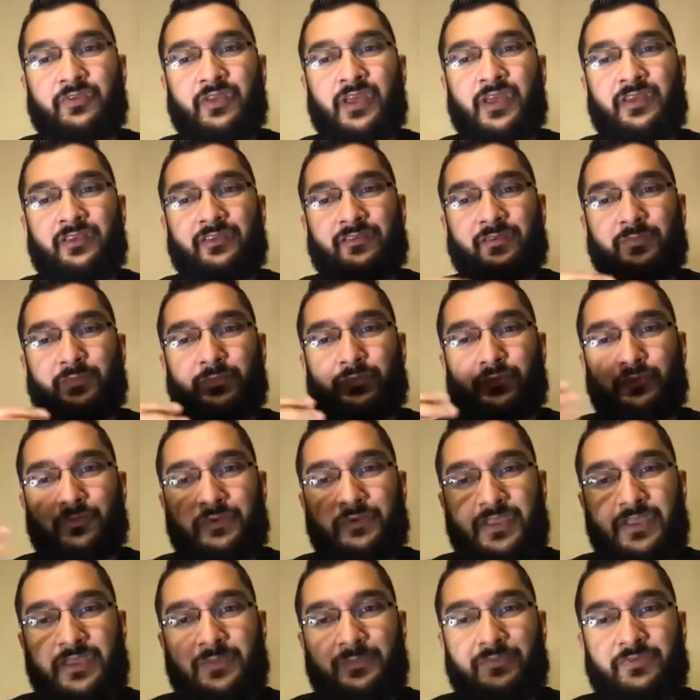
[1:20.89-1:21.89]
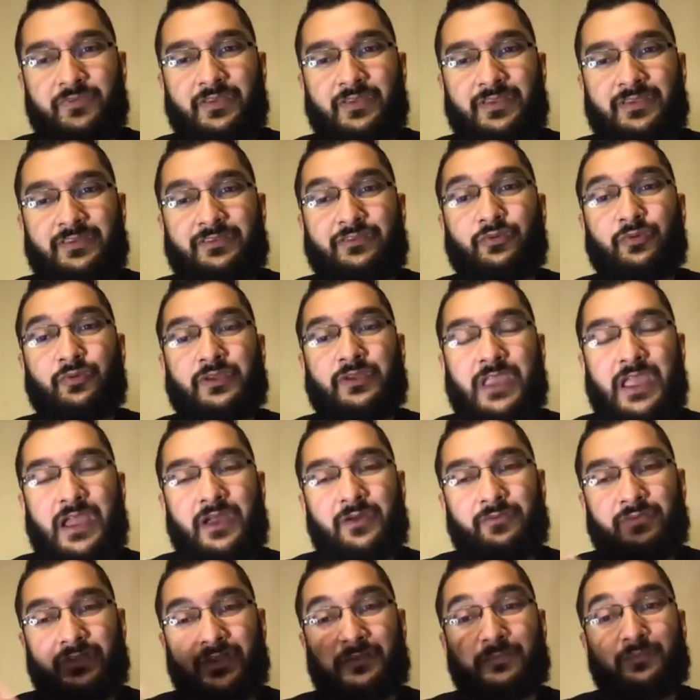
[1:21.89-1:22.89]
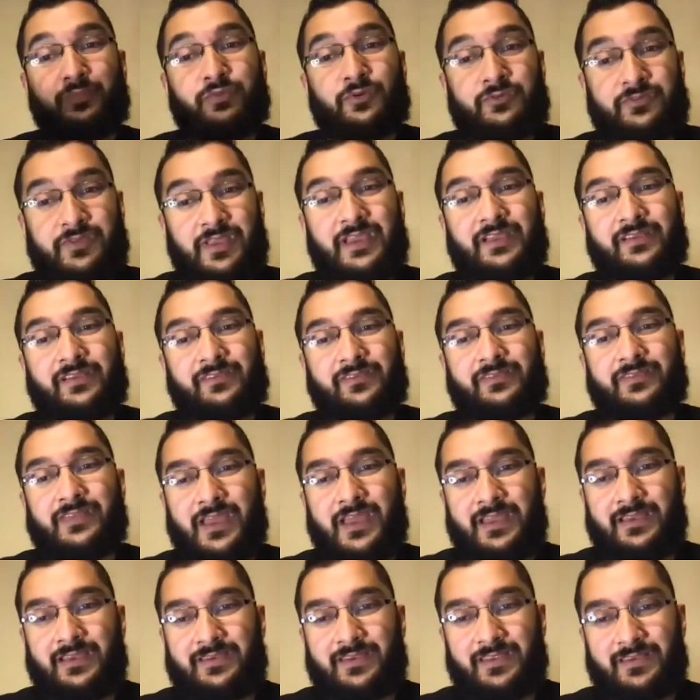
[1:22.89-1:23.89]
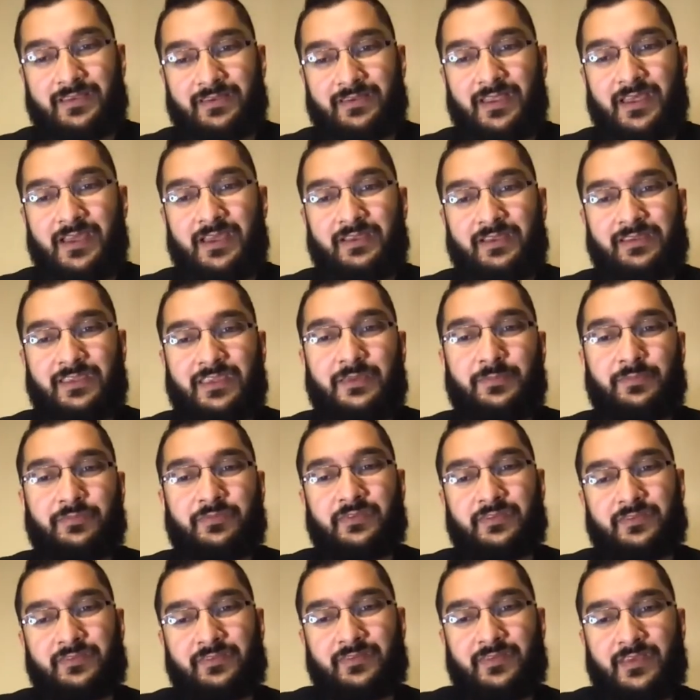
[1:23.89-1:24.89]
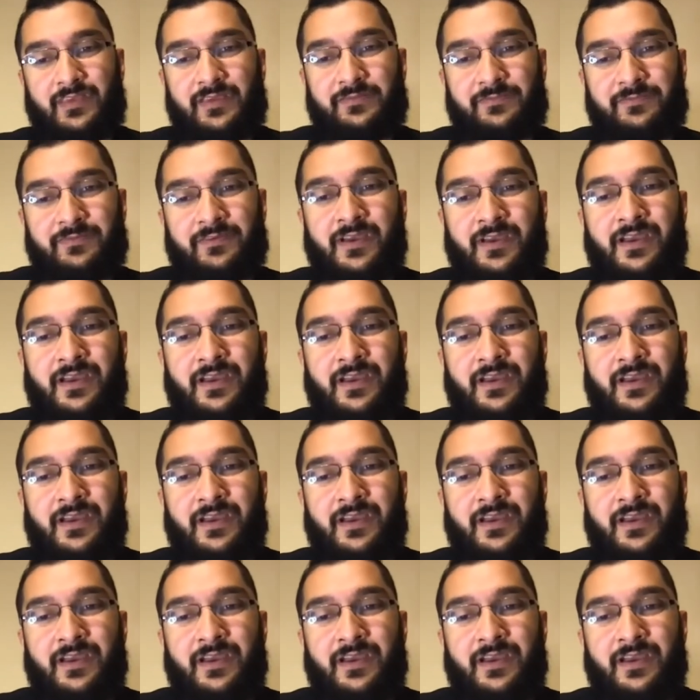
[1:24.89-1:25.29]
someone who keeps into account and protects that and keeps it safe.